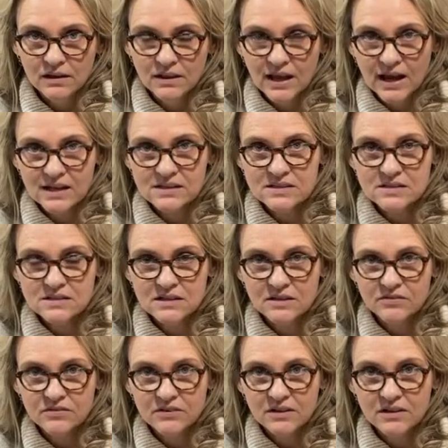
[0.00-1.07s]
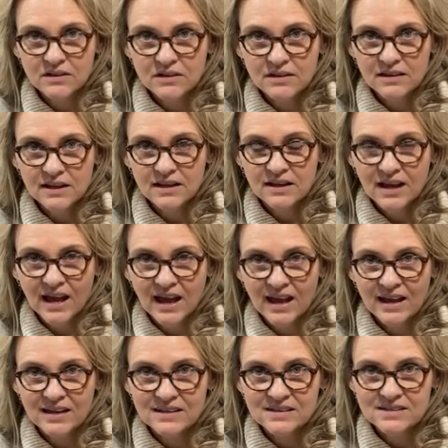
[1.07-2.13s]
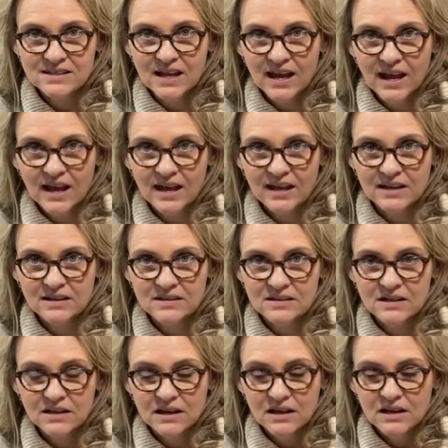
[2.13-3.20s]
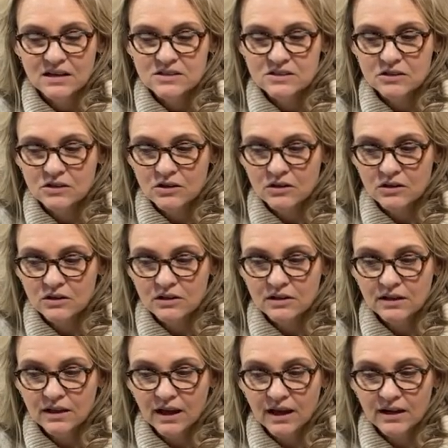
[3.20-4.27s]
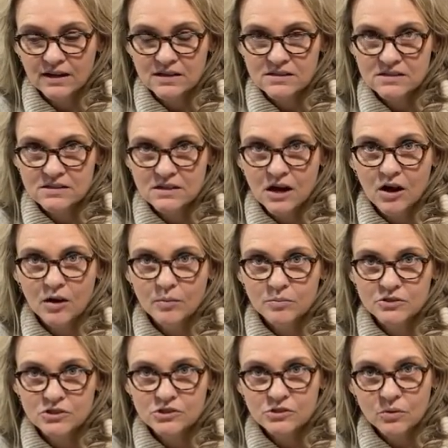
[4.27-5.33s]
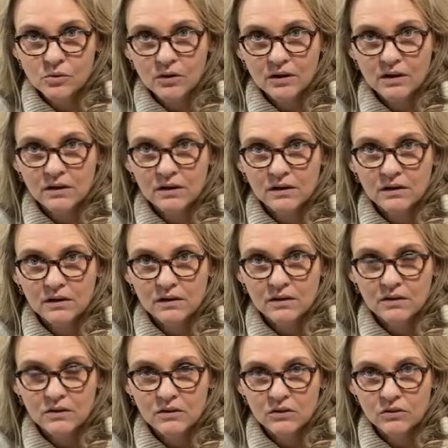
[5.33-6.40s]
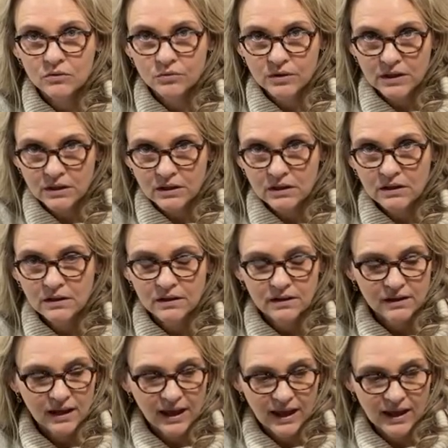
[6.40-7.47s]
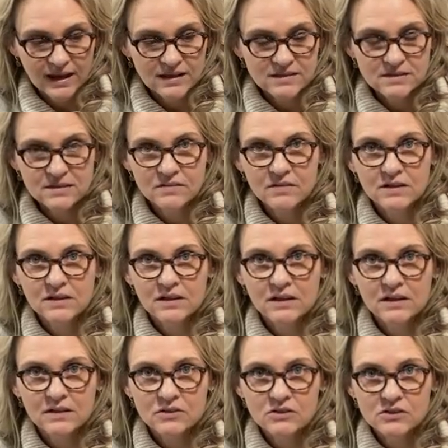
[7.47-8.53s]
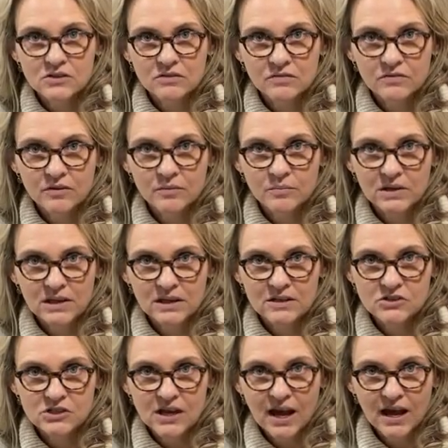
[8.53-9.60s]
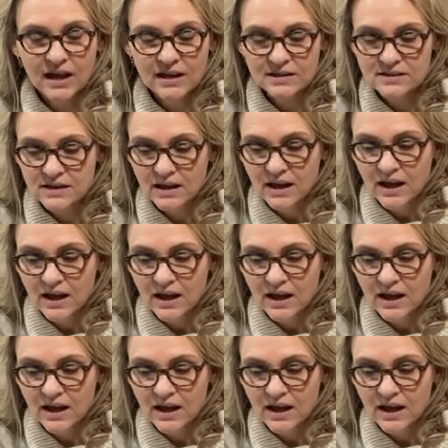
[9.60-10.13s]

That's different than end to end. So you're gonna stop short 3/8 of an inch from each end.